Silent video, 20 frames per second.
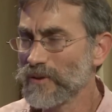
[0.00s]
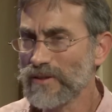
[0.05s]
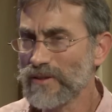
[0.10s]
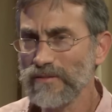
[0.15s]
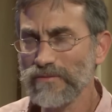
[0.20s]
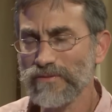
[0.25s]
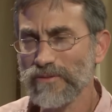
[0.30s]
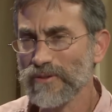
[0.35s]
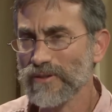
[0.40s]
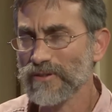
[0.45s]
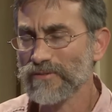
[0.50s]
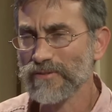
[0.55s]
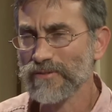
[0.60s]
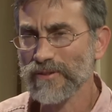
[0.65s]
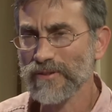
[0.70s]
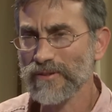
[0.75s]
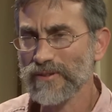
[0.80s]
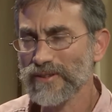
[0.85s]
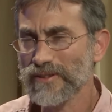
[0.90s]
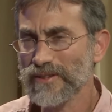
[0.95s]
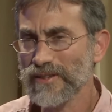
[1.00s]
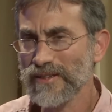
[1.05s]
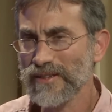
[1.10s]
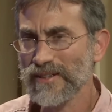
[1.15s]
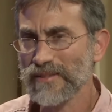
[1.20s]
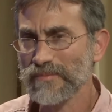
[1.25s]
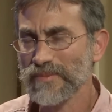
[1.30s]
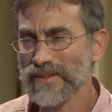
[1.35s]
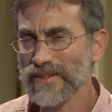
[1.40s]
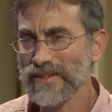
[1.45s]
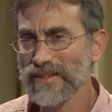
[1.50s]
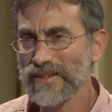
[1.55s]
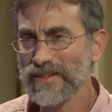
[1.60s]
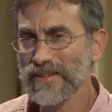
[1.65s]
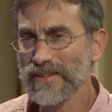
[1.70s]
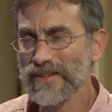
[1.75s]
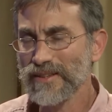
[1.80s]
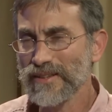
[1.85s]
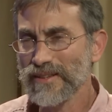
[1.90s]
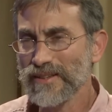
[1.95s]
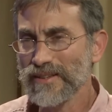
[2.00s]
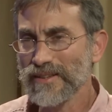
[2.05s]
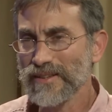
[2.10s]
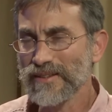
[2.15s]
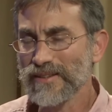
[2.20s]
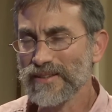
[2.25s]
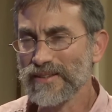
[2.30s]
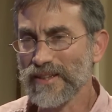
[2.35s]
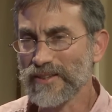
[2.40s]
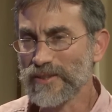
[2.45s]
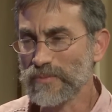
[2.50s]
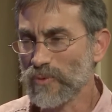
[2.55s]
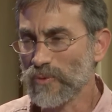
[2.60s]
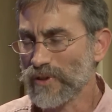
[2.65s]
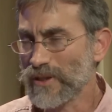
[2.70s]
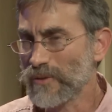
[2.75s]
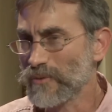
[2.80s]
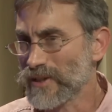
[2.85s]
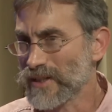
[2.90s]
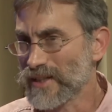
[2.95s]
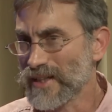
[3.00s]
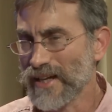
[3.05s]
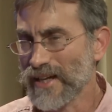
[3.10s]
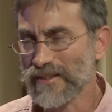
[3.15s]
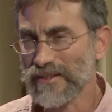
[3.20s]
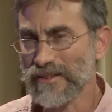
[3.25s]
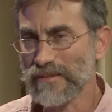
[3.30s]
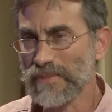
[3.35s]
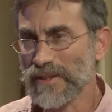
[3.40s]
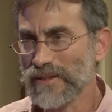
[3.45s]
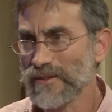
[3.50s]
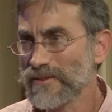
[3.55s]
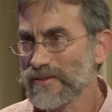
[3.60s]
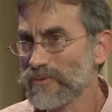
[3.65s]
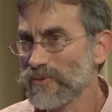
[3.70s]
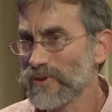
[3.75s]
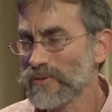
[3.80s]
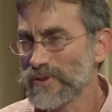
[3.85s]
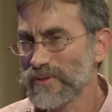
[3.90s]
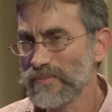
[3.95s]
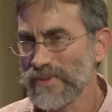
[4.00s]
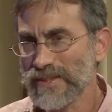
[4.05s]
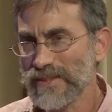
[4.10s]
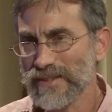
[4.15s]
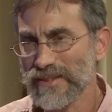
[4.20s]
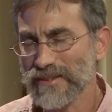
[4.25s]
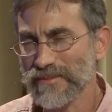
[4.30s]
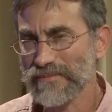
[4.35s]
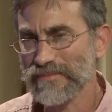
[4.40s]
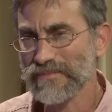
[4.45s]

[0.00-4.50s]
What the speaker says: looking for it for a long time. The next morning when he counted the bells, one was missing.